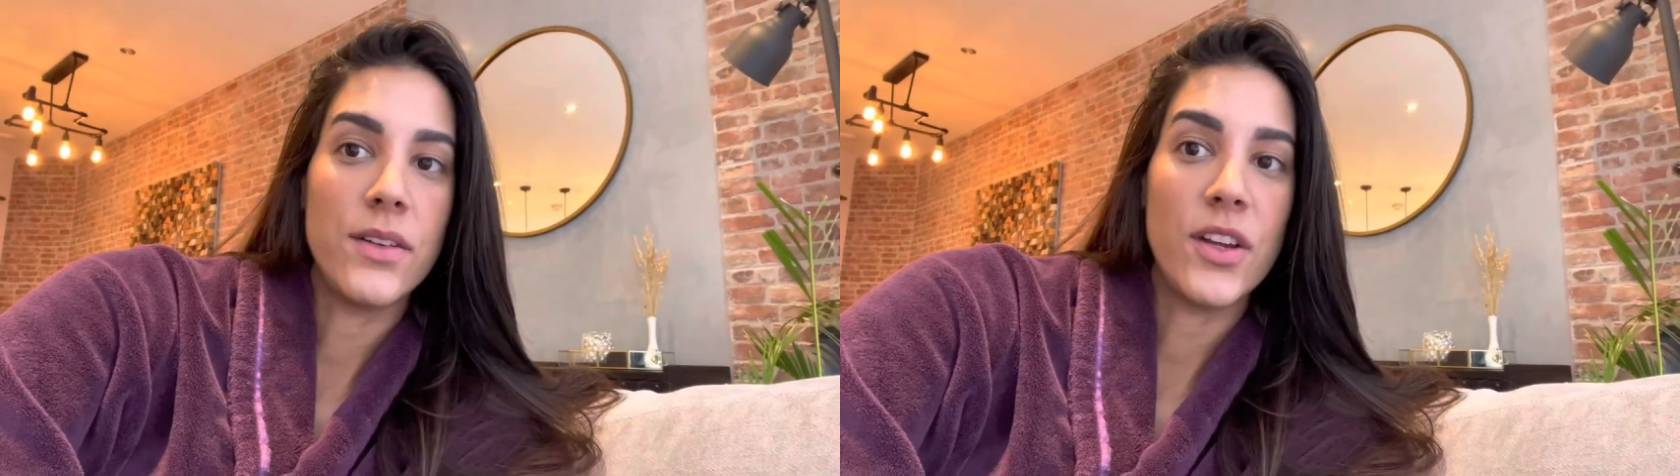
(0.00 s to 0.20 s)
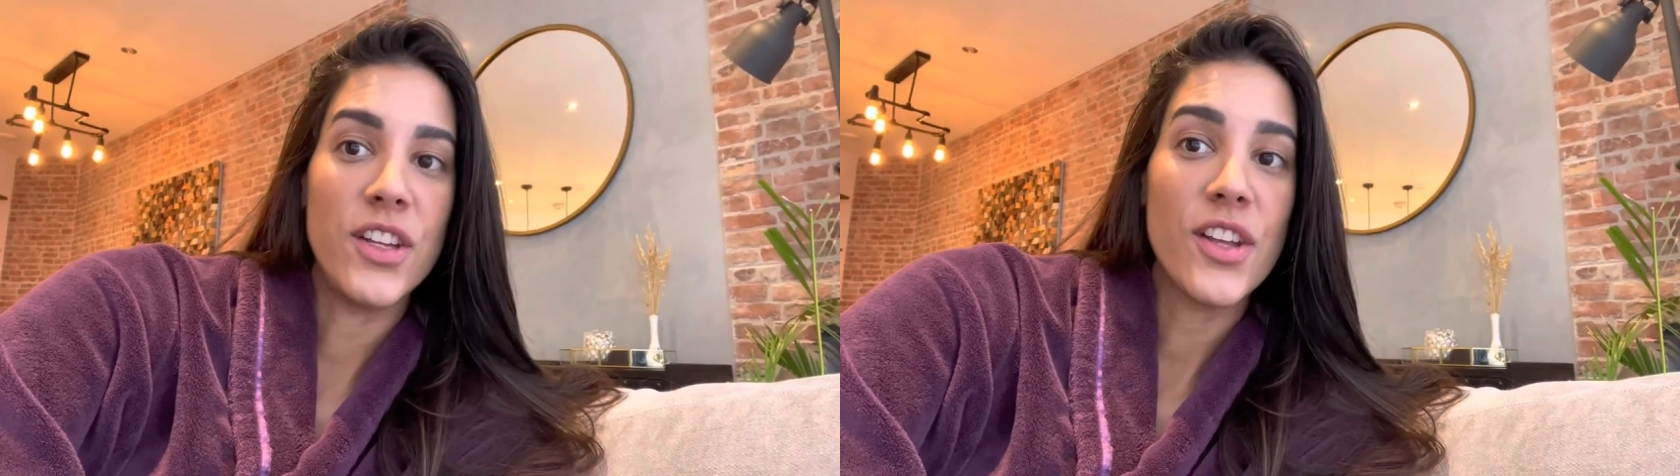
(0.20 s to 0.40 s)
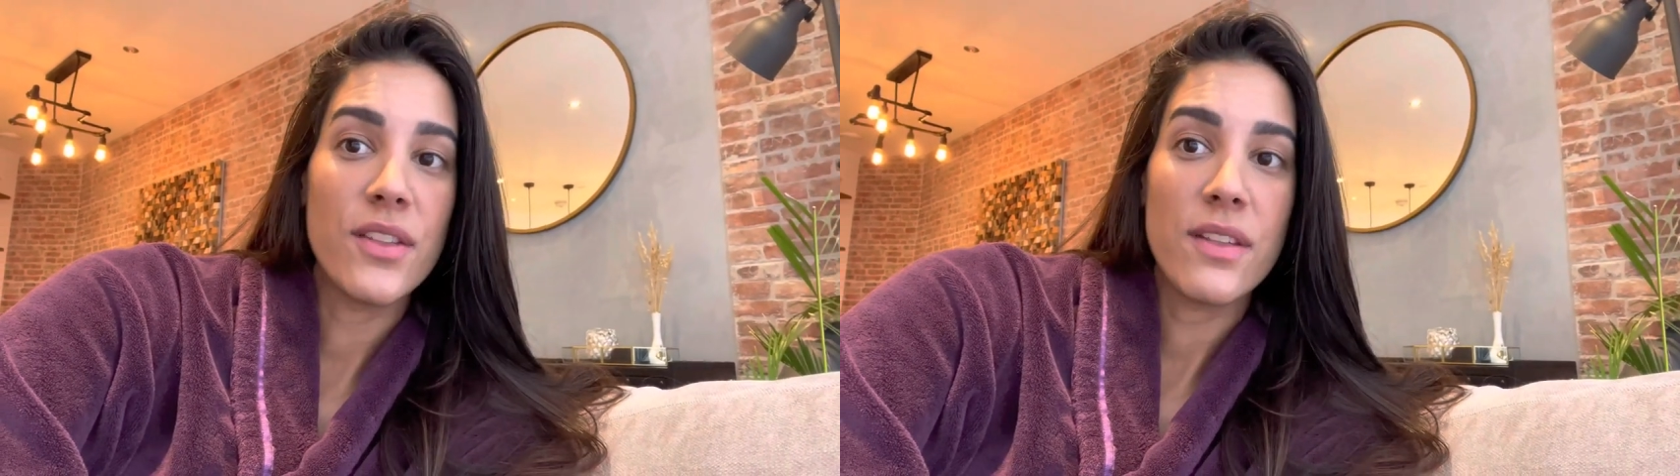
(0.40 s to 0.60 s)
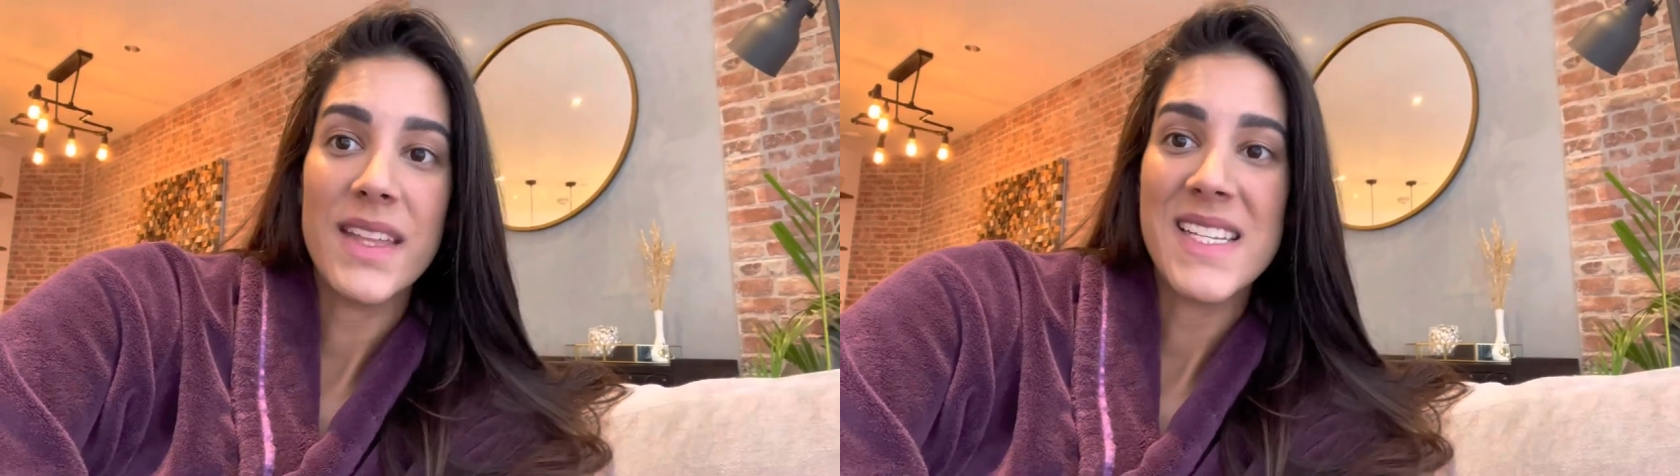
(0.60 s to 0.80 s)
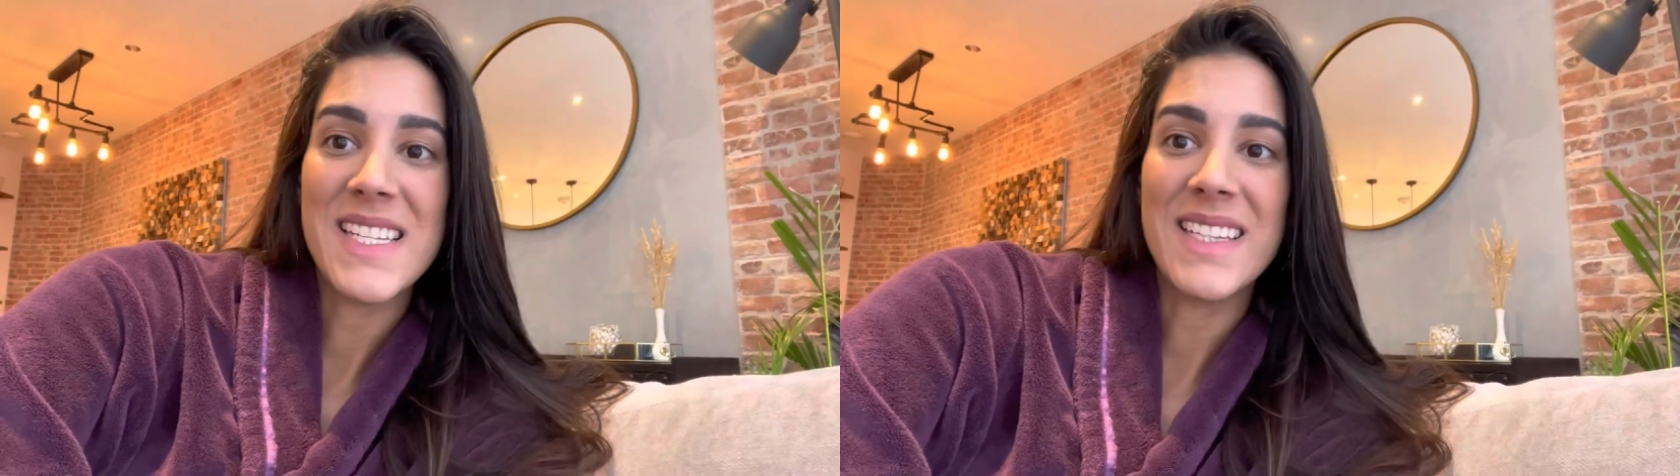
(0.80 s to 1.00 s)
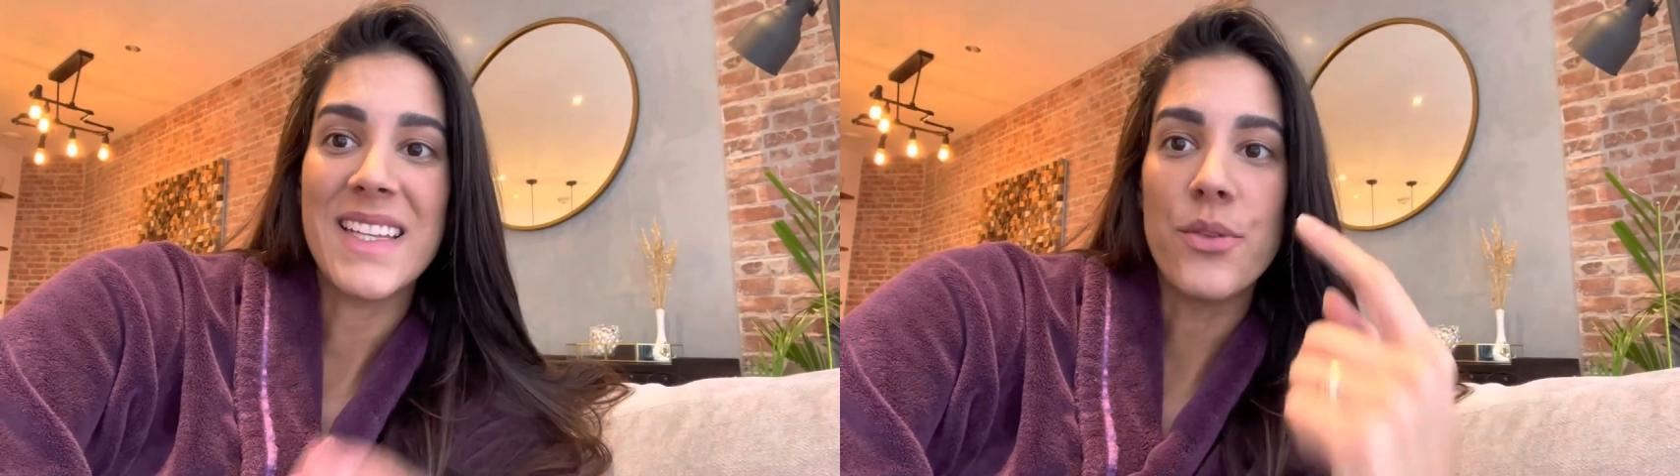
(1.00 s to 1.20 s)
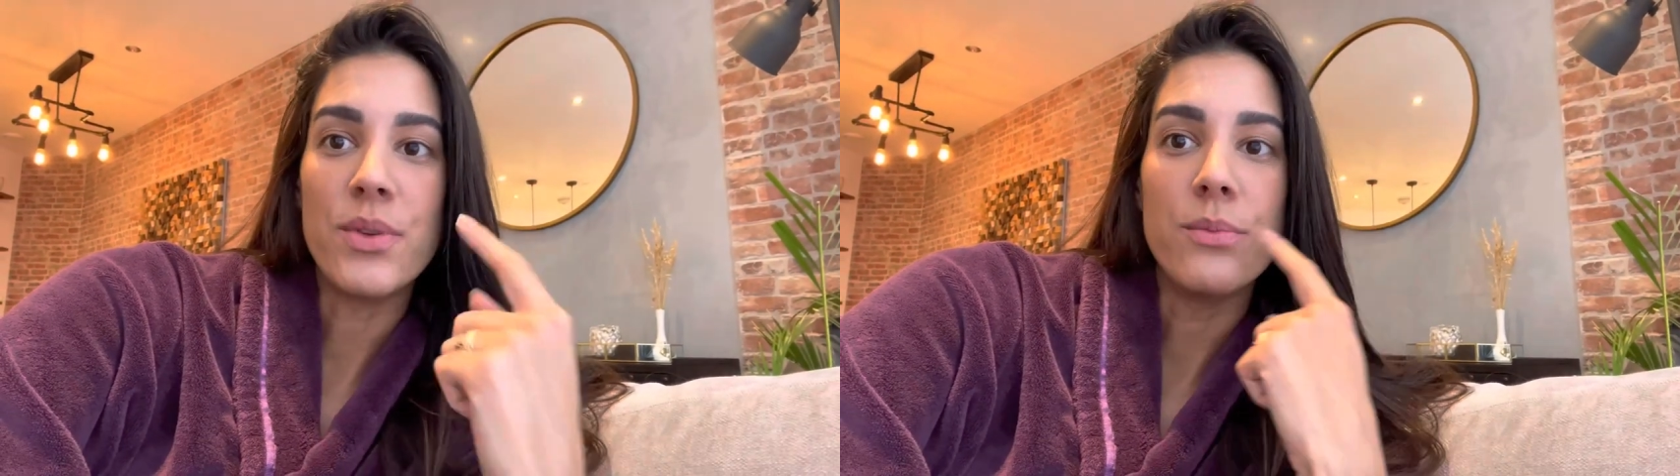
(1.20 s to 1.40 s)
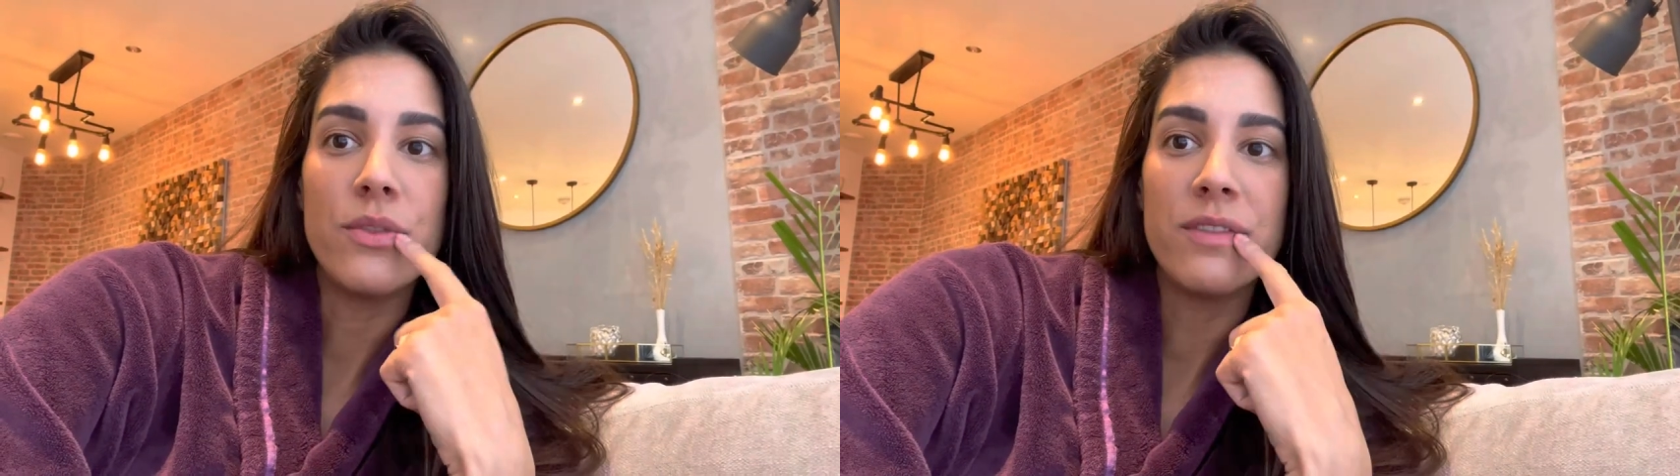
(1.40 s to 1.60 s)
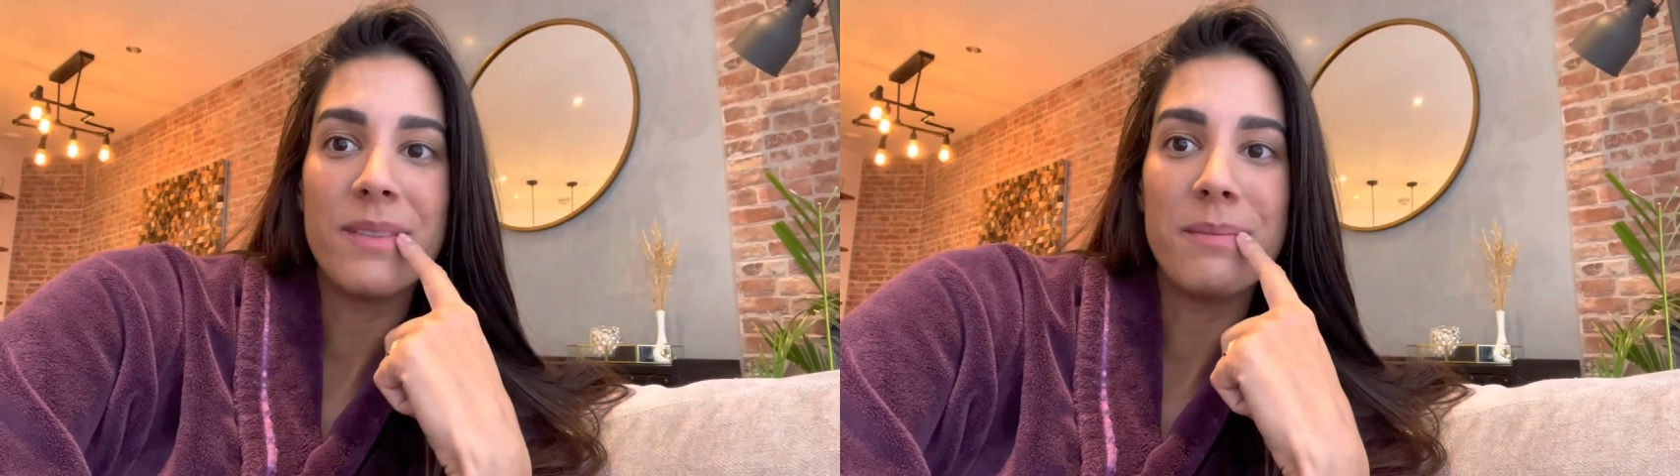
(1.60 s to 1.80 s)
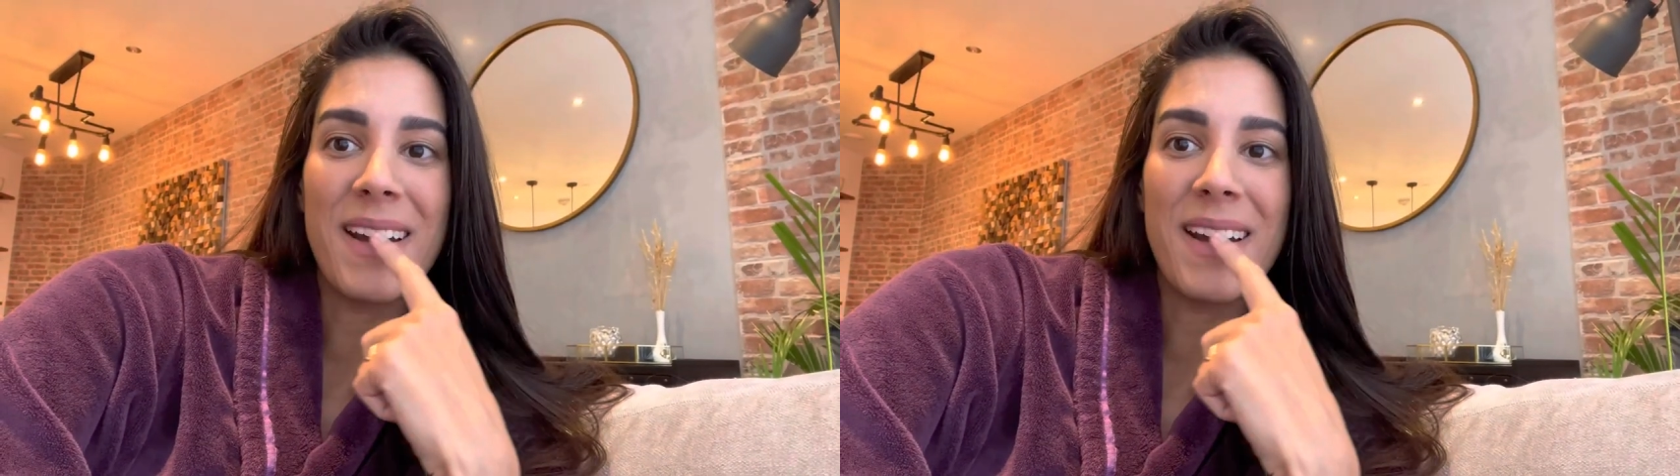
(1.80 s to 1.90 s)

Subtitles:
Another thing is that I removed